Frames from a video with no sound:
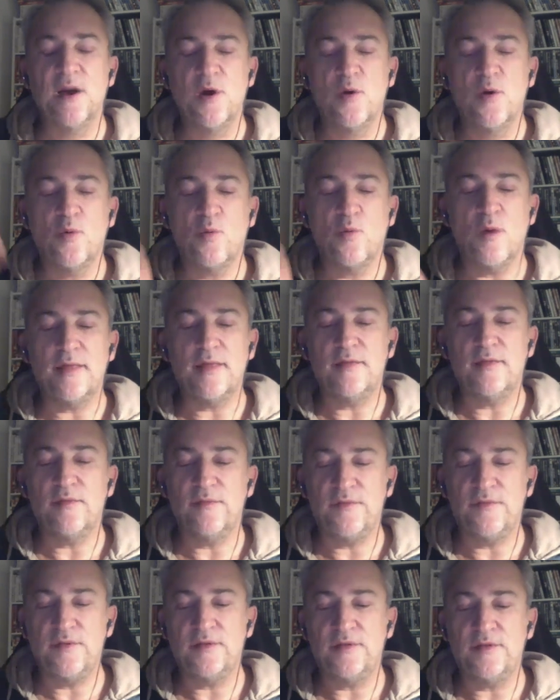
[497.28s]
was the
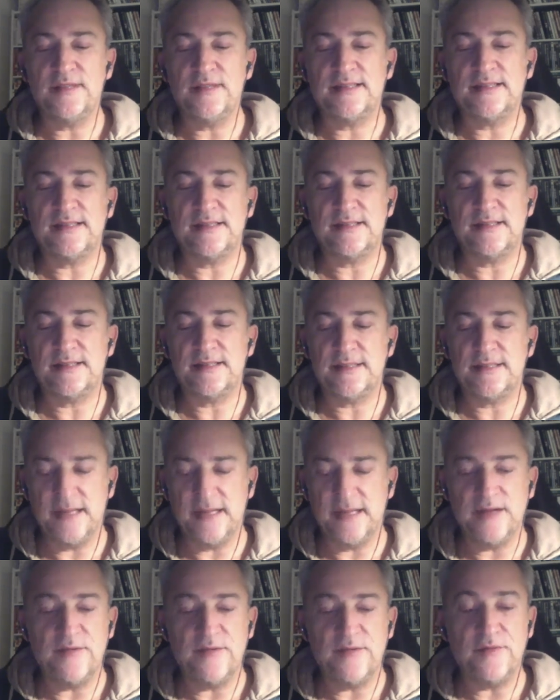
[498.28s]
first
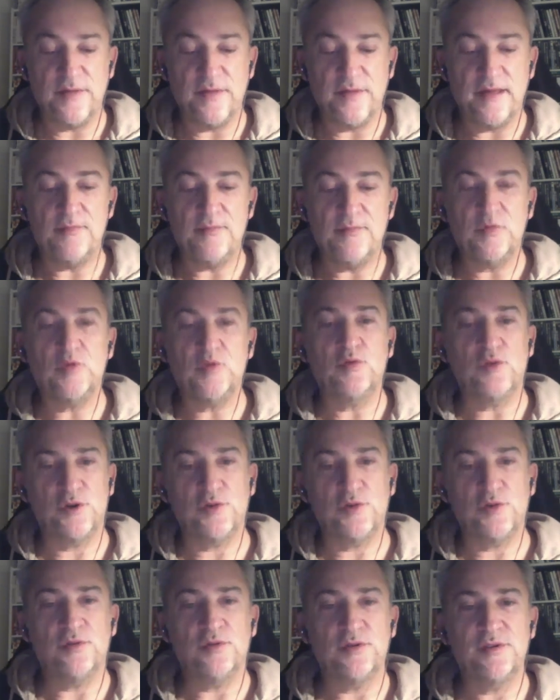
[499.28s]
scene for them to
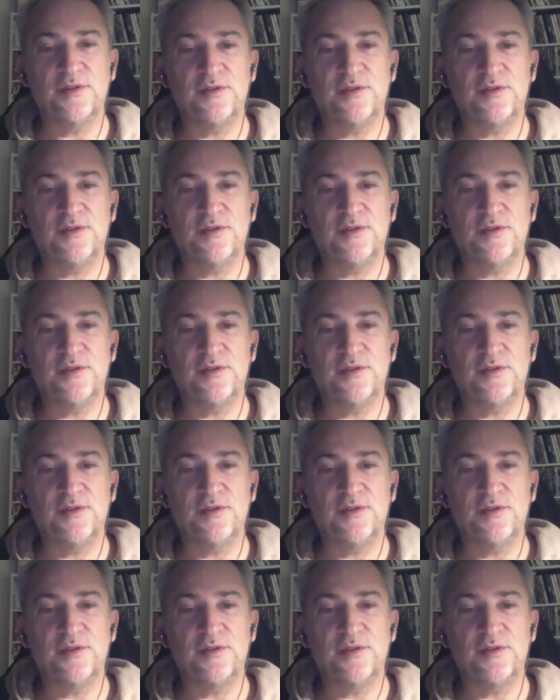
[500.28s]
shoot,